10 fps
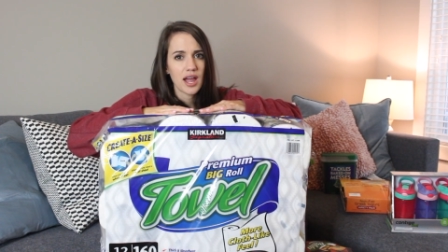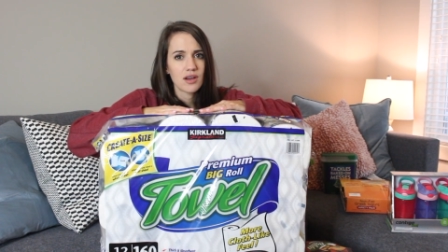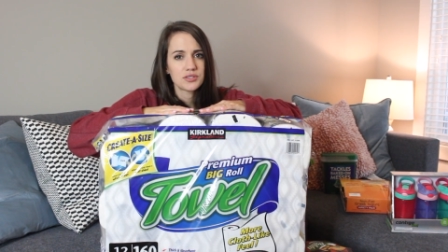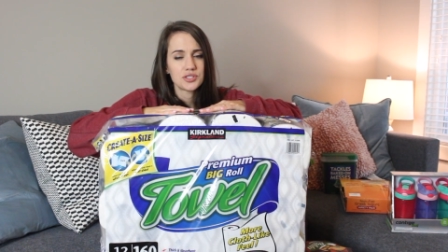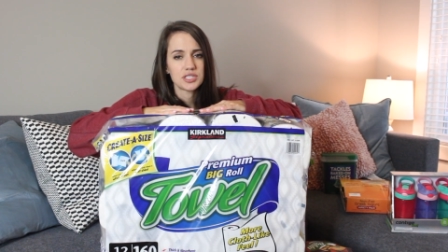
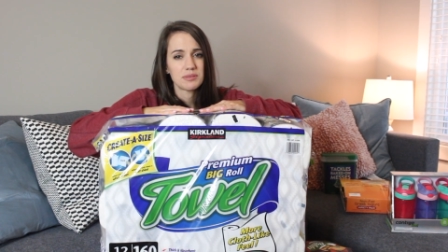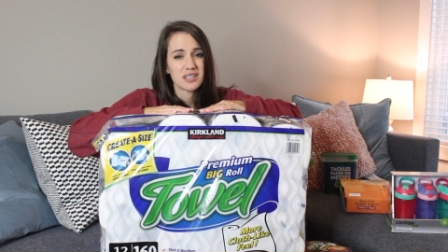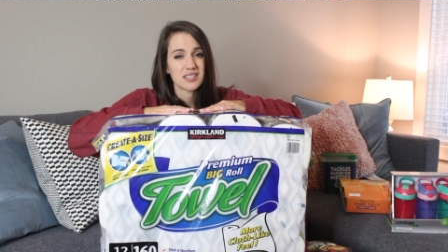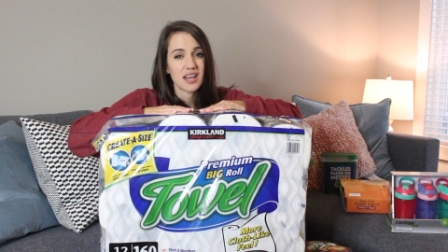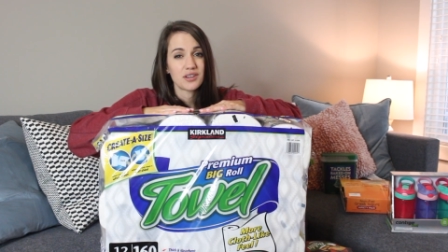house just
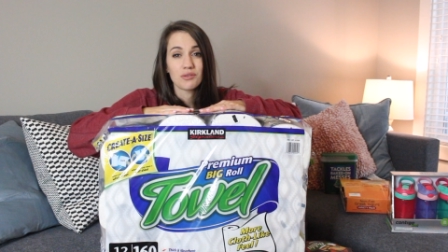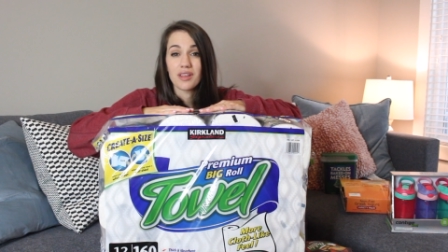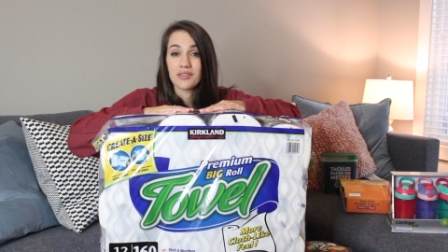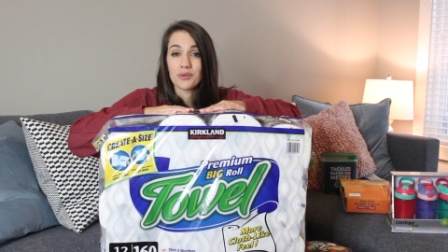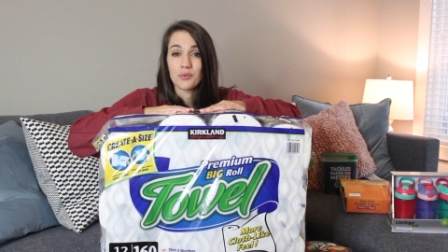because I don't
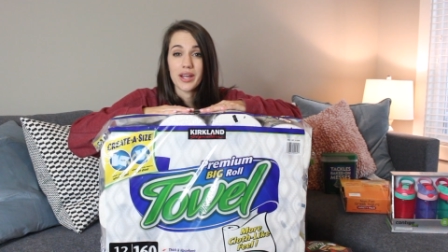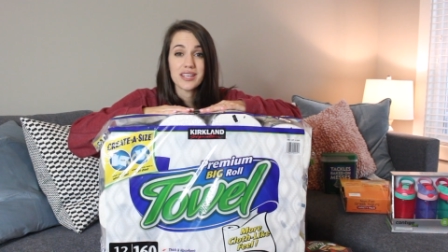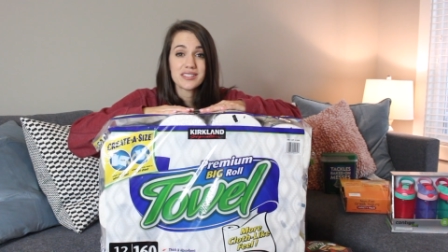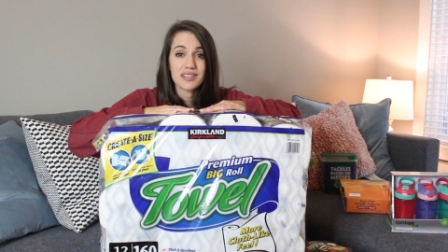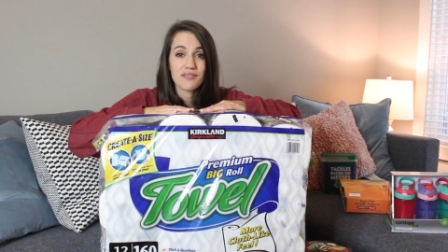like the
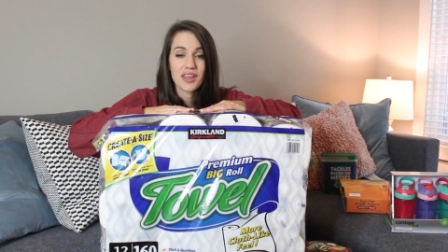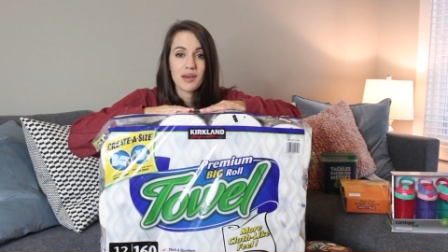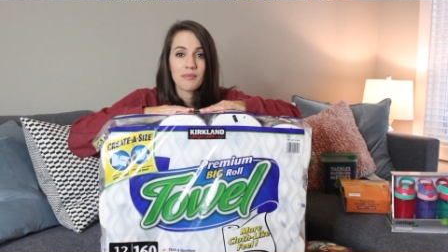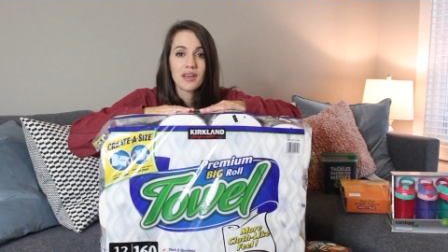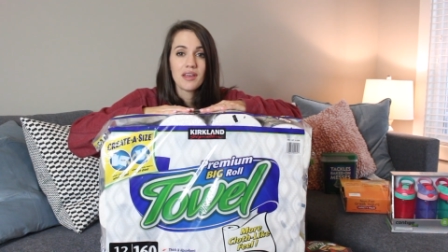waste of
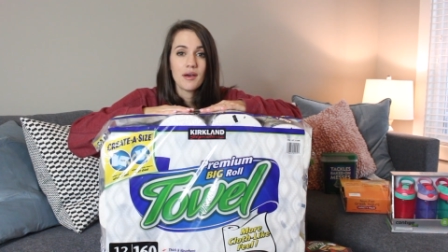them,